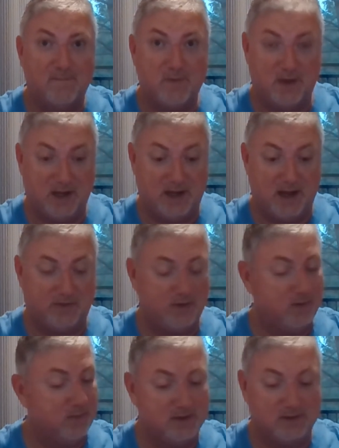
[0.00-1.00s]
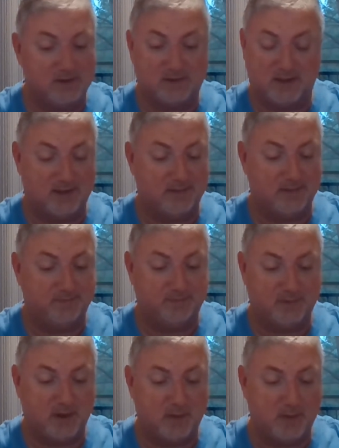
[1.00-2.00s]
getting out there, because
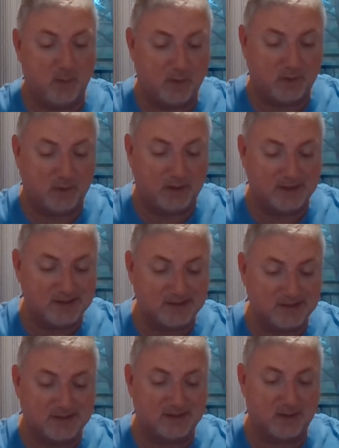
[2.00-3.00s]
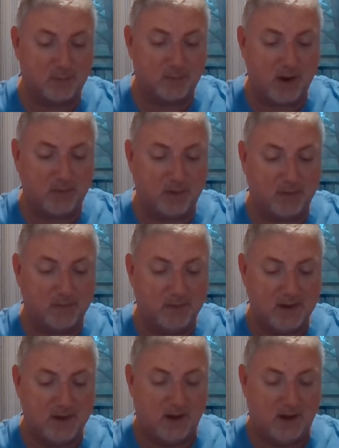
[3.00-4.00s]
the distance isn't a problem.
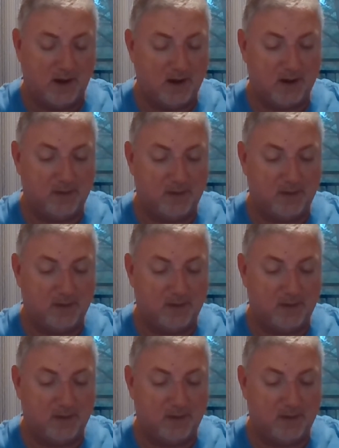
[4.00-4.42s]
I